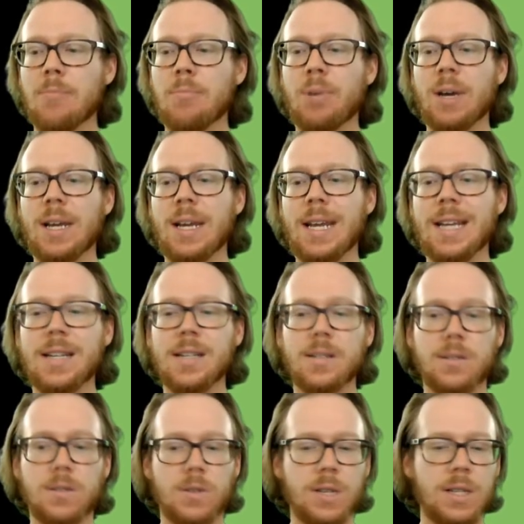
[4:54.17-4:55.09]
But
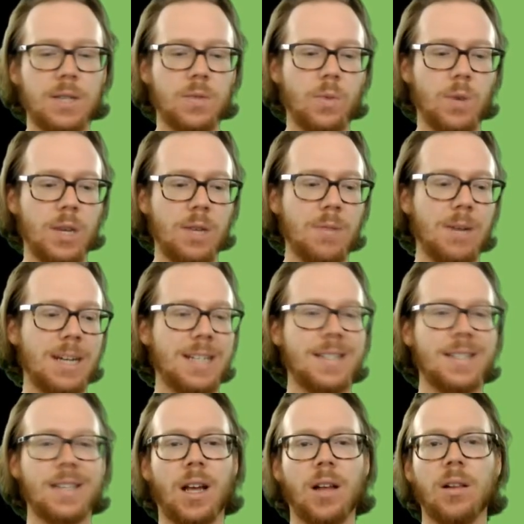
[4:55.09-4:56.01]
industries where you might
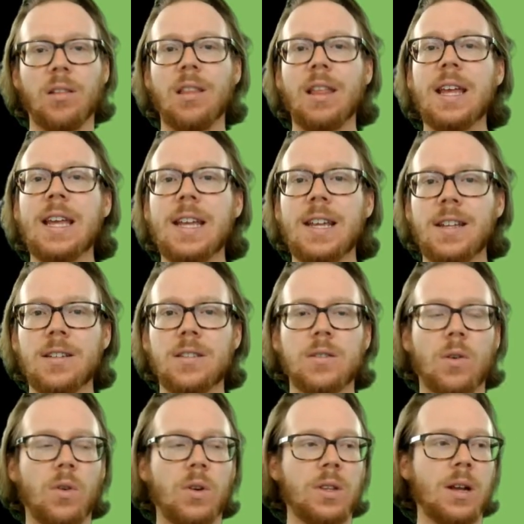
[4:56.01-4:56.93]
sell
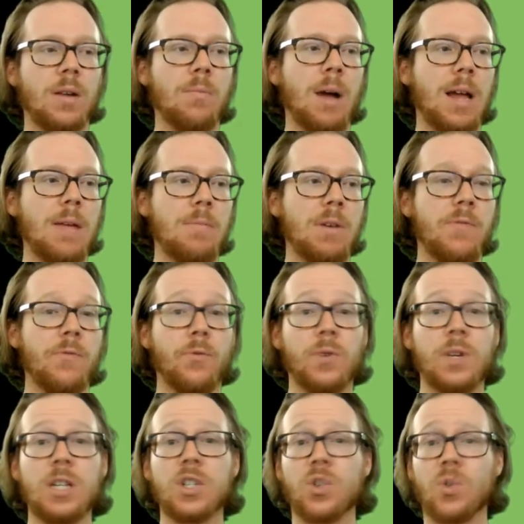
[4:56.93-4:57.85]
leads, or there might be
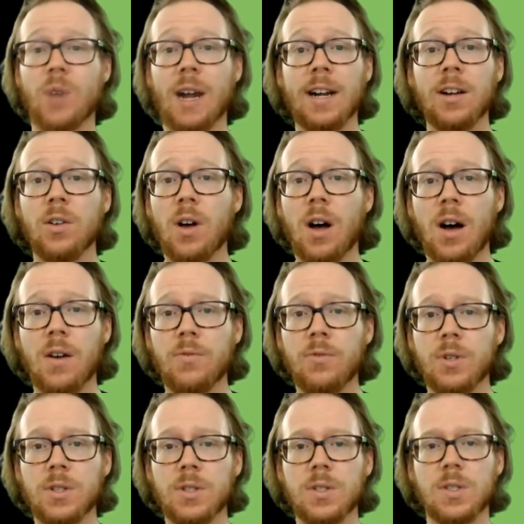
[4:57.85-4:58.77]
free trial
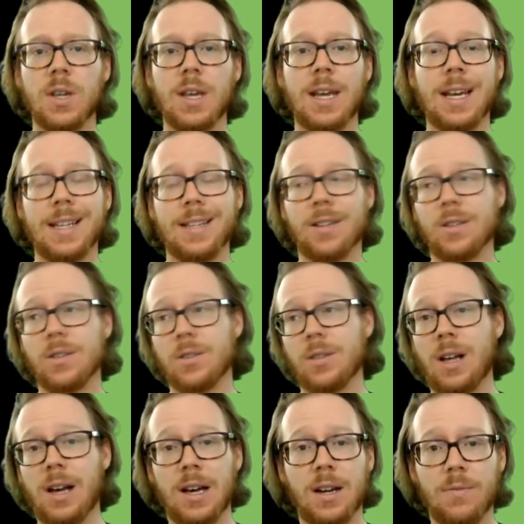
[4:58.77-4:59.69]
offers, and there are a
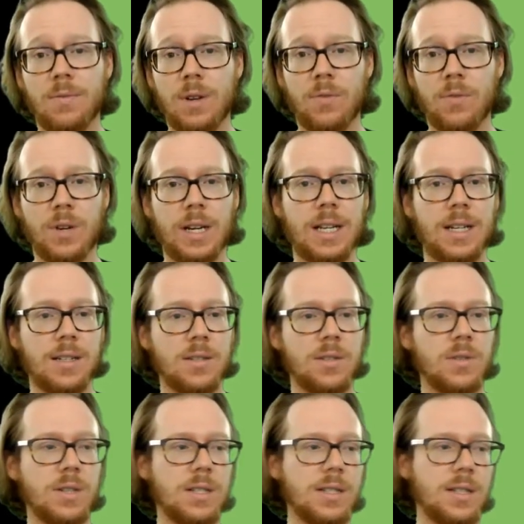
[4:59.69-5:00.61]
lot of different
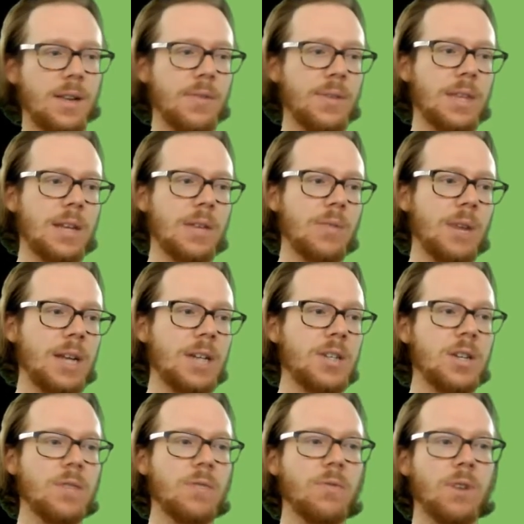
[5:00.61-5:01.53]
industries, everything
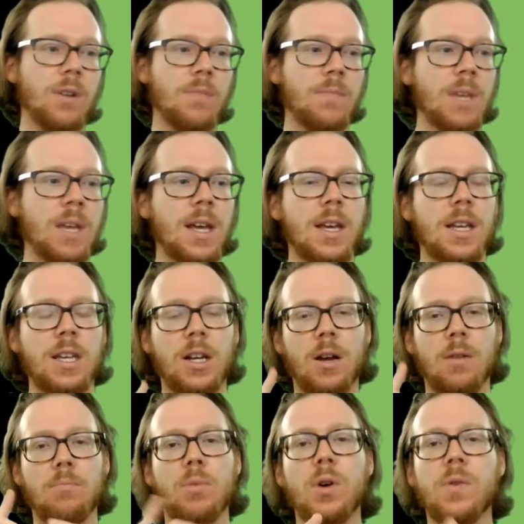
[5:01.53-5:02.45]
ranging from,
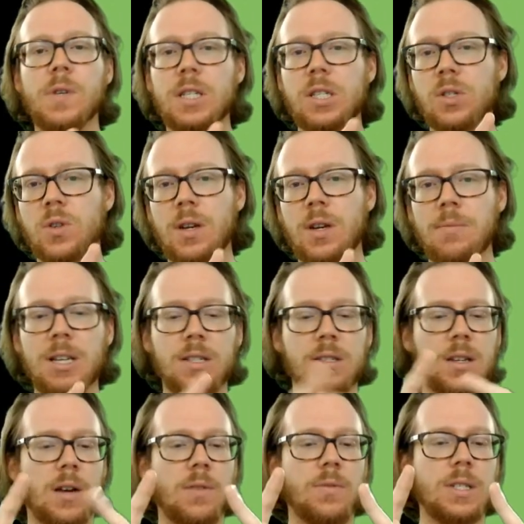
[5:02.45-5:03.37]
movie streaming
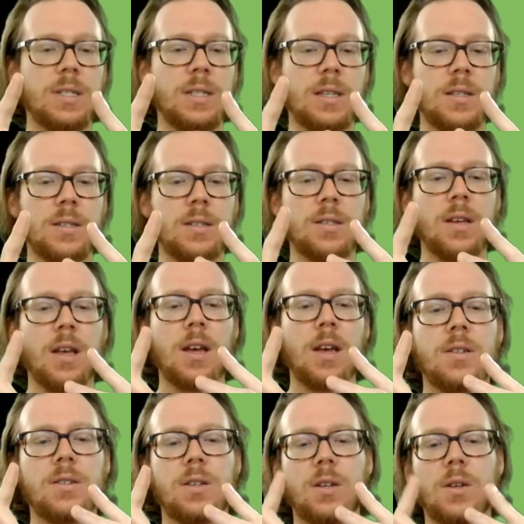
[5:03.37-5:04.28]
services
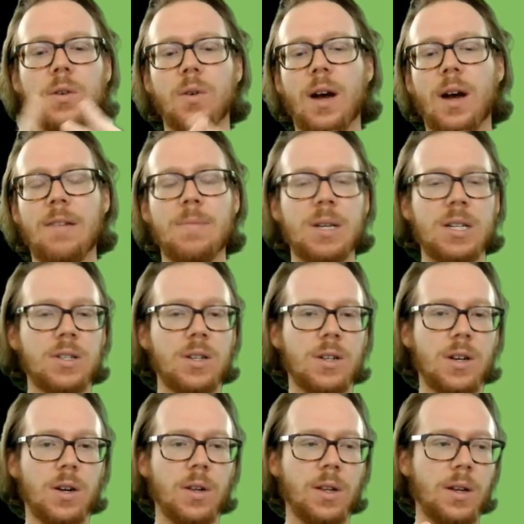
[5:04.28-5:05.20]
to, I
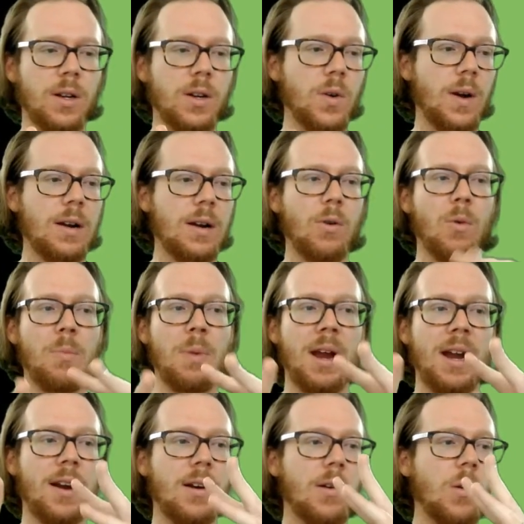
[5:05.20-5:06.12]
mentioned earlier, credit
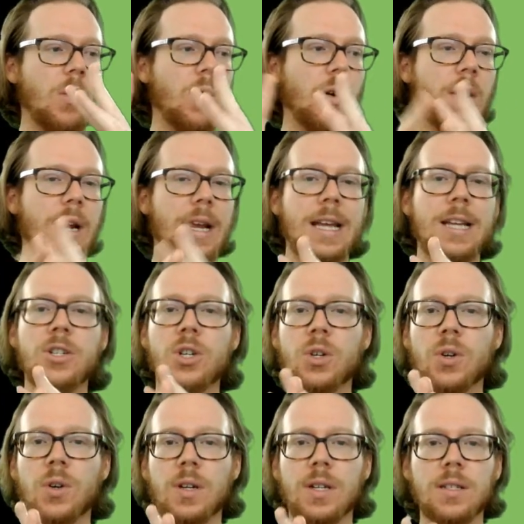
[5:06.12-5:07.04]
repair or
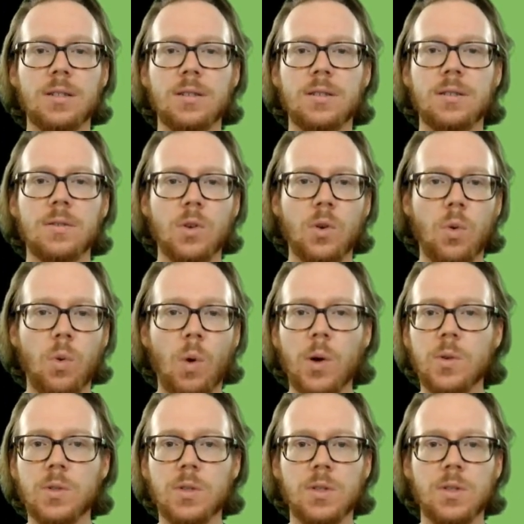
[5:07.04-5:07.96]
insurance
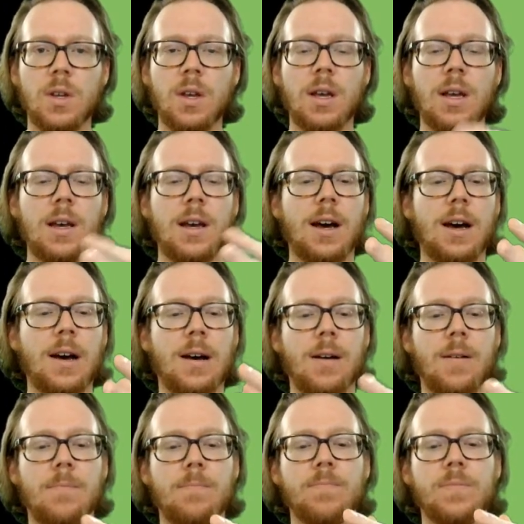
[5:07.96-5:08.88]
quotes,
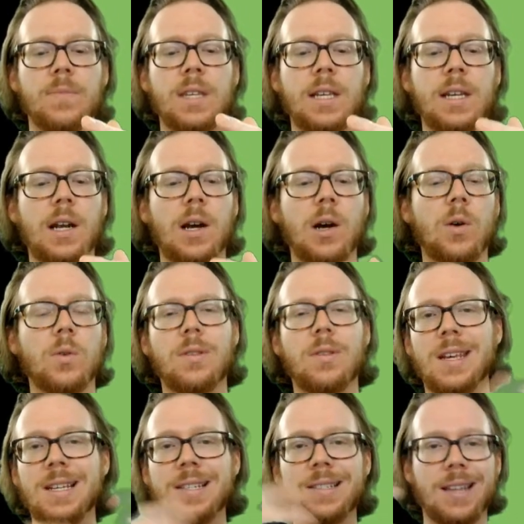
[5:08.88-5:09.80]

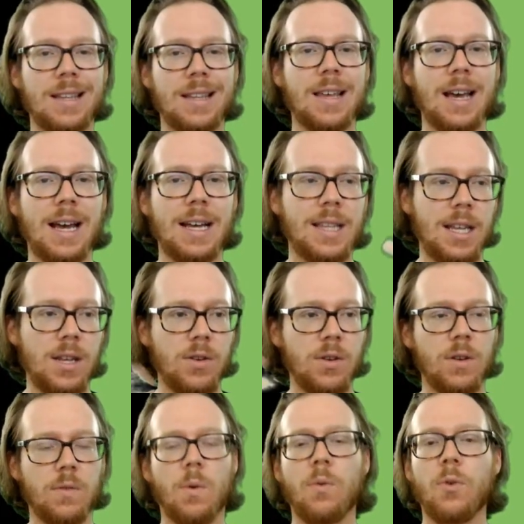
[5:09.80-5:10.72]
things like that you
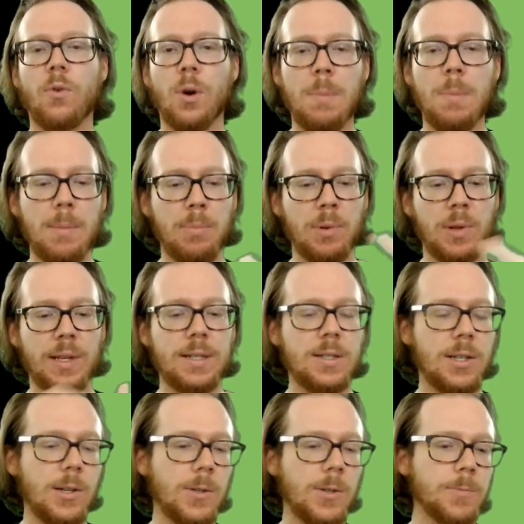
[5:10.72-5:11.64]
can refer people
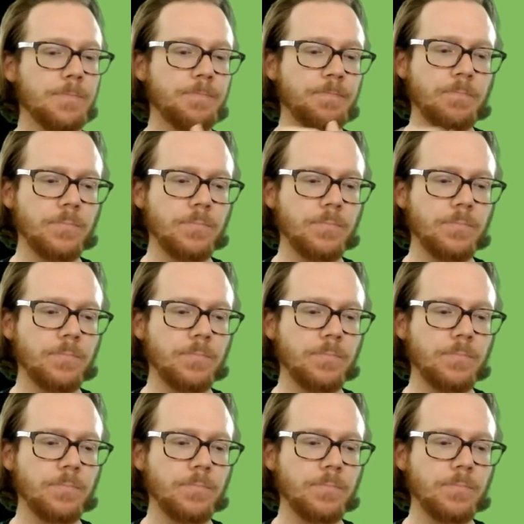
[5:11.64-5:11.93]
into.